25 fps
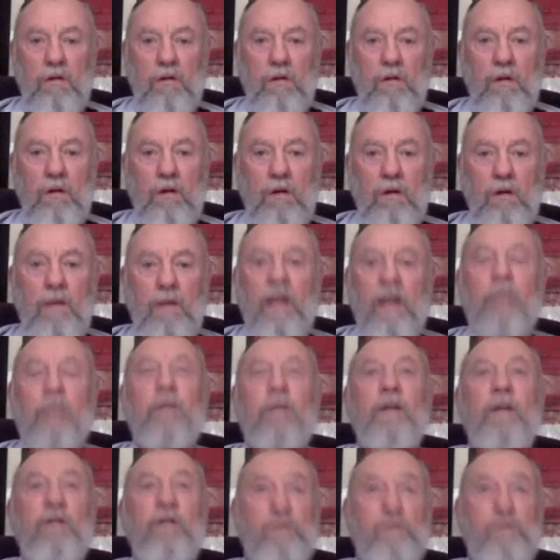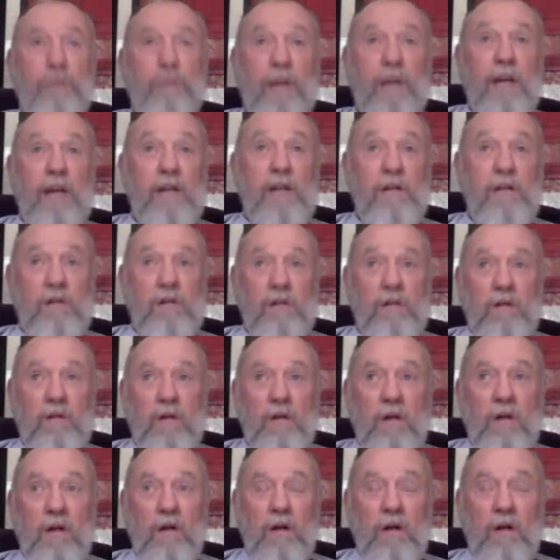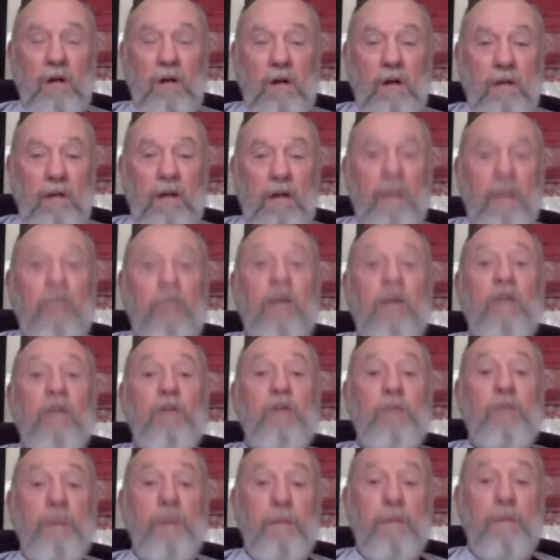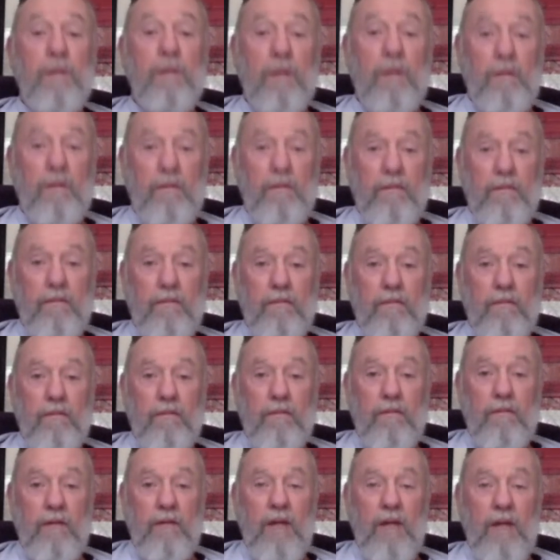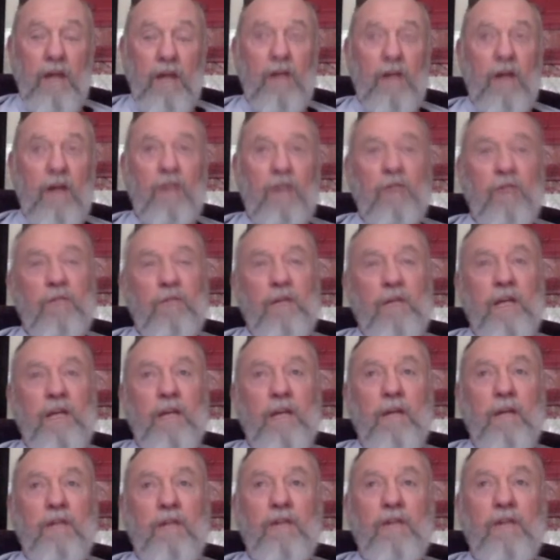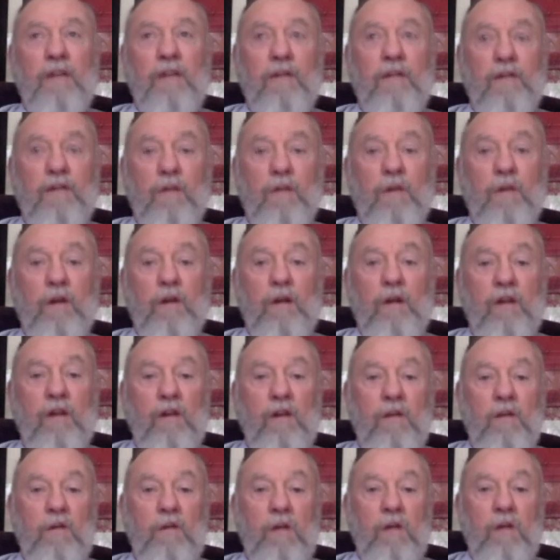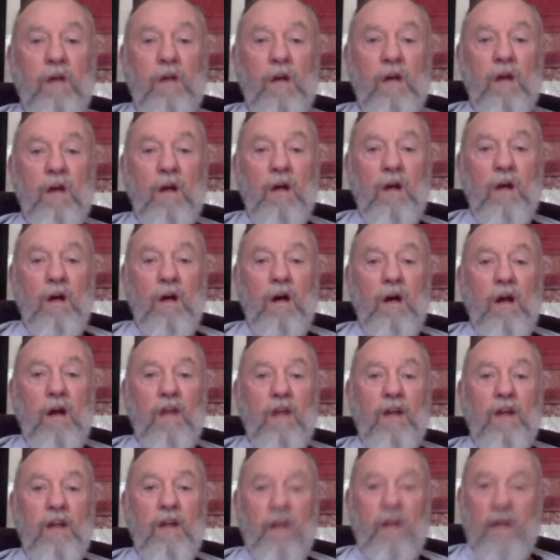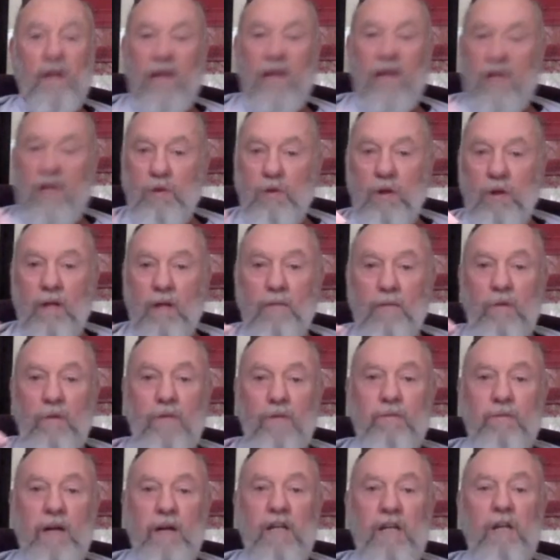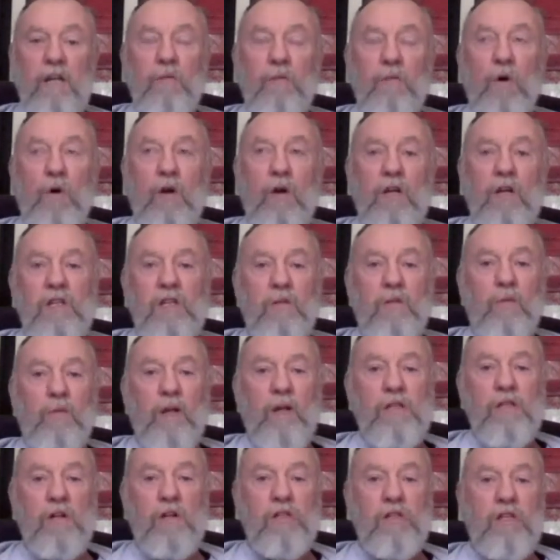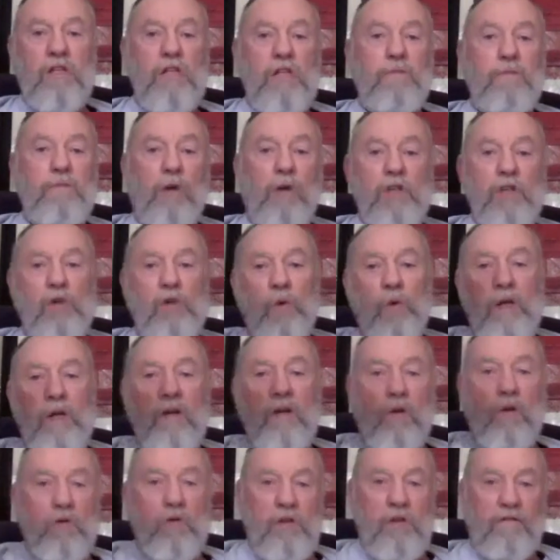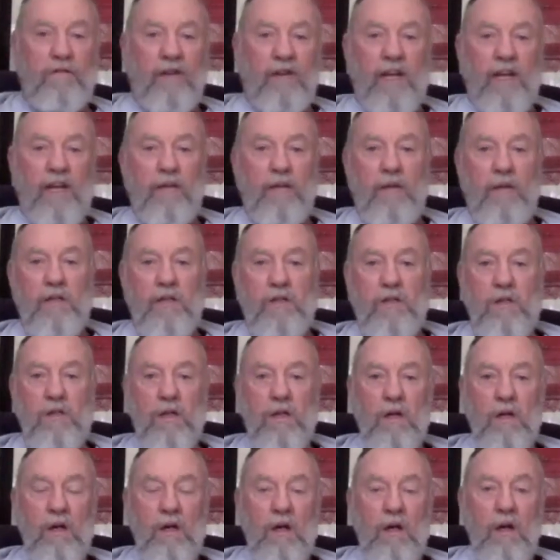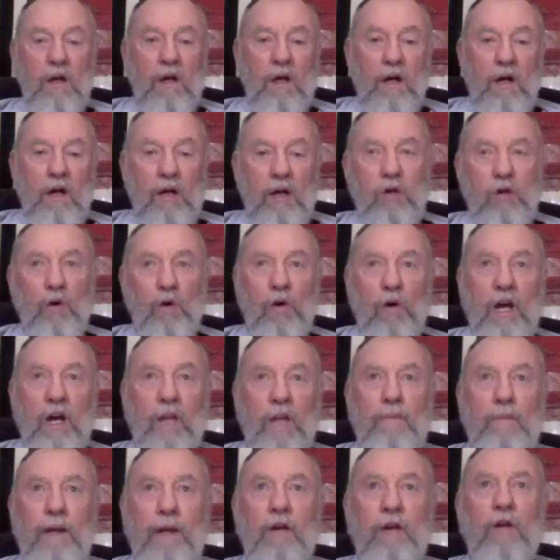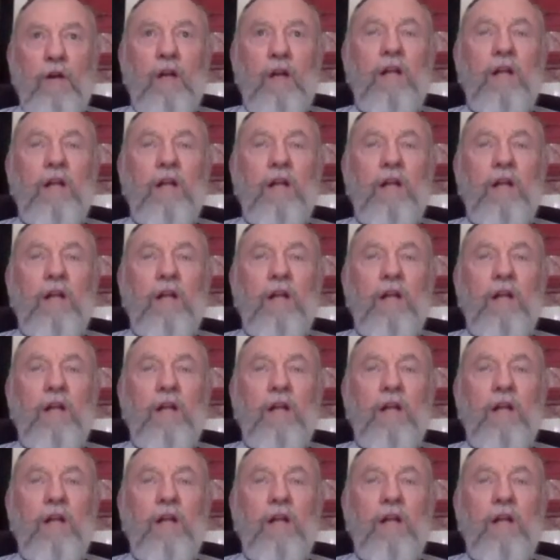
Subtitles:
It made them better as players. It made them better as people. Yeah. And if you meet them, they feet are firmly on the ground. And I think that's where we muddied the waters in Wales. Lots of these boys go into those environments and don't get to play. You look at it,